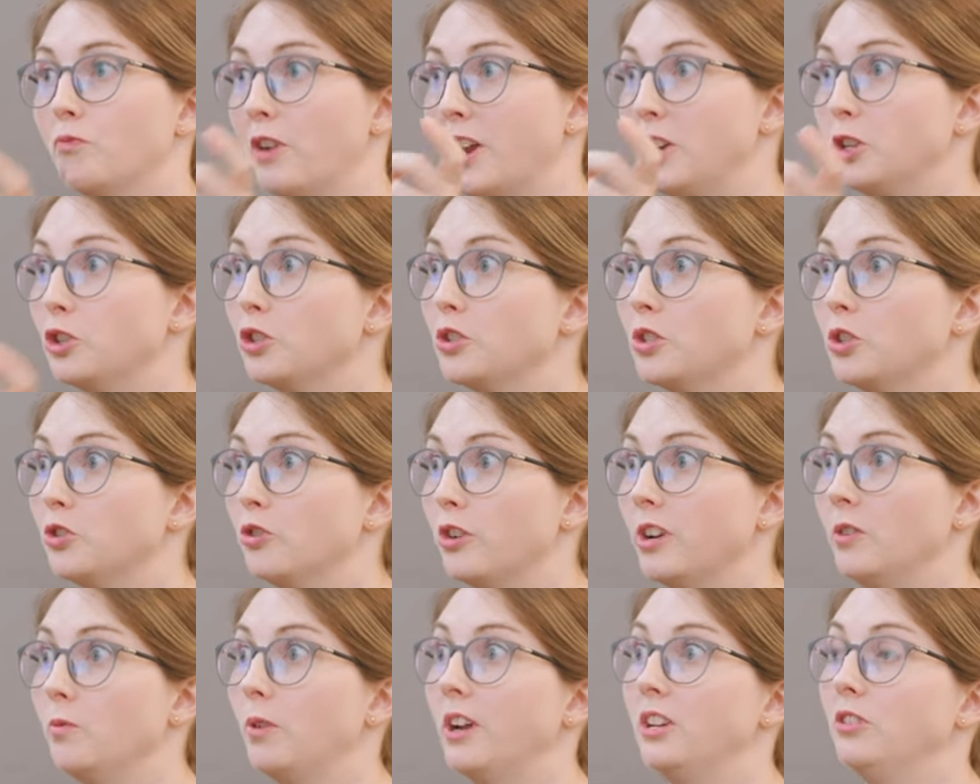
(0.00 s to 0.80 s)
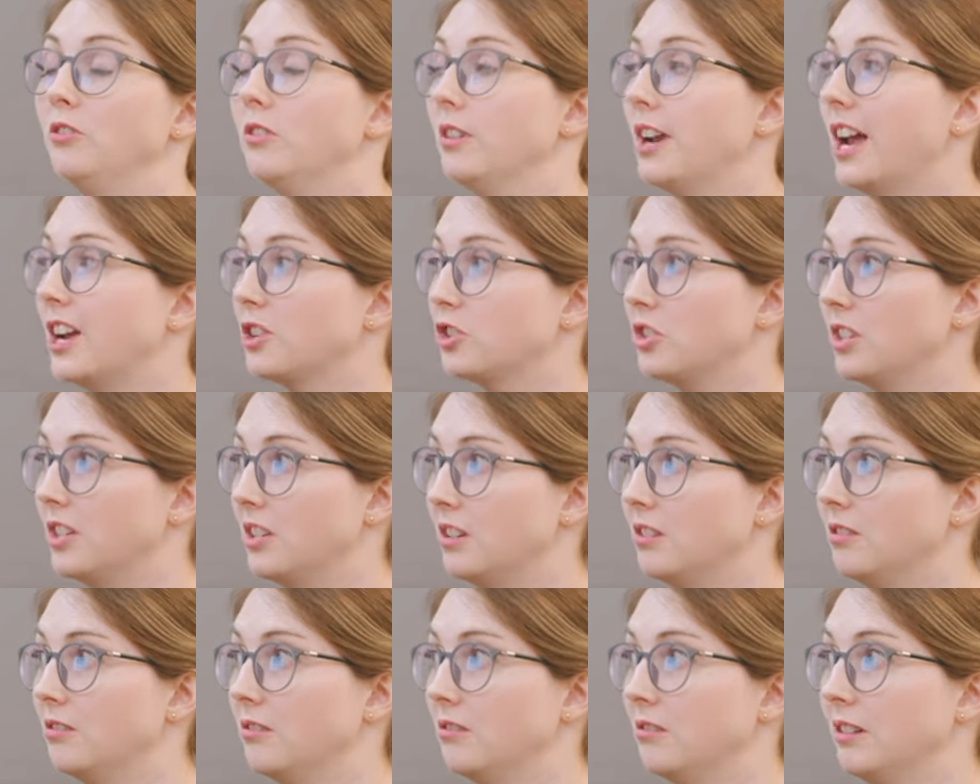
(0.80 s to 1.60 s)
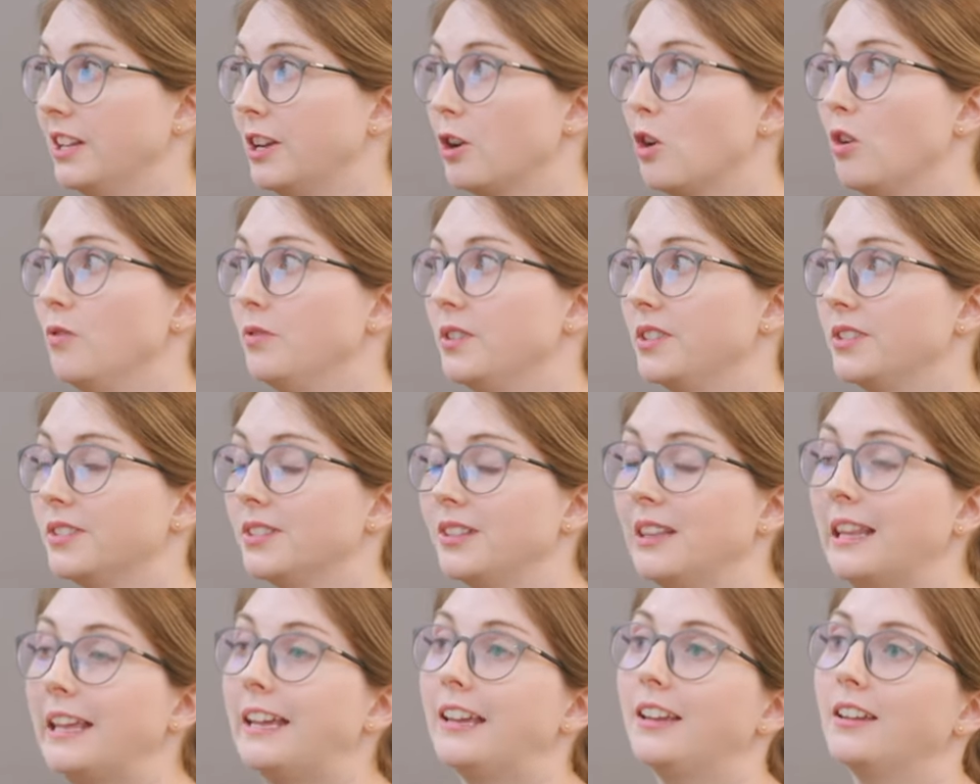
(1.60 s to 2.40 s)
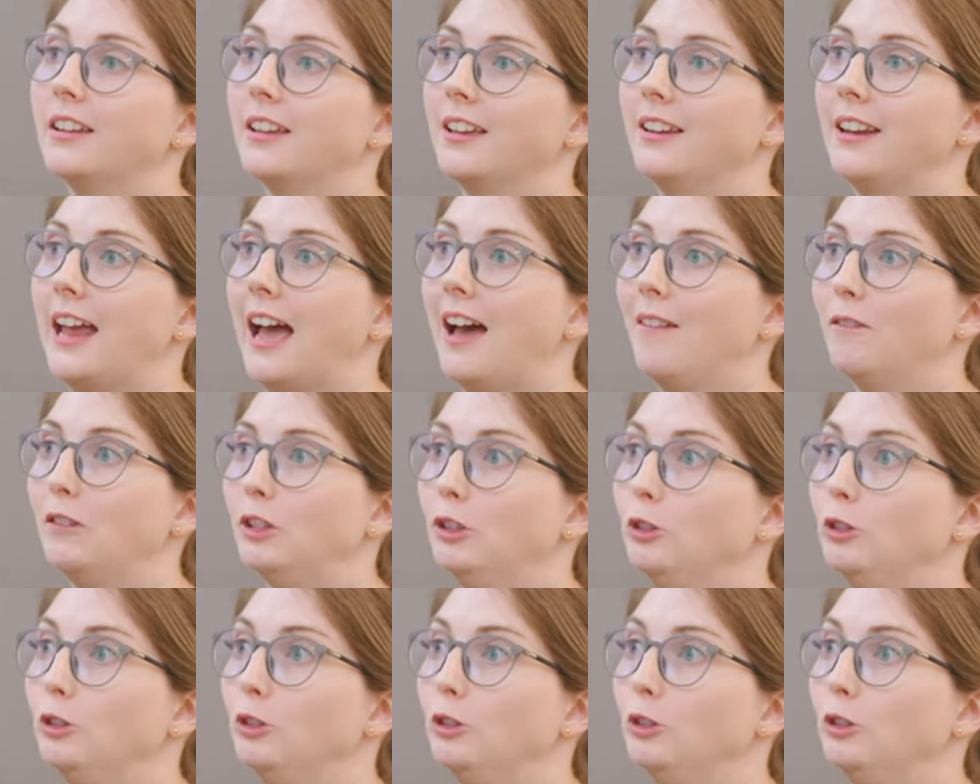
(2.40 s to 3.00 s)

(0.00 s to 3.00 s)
registry where you can actually click on this link and have a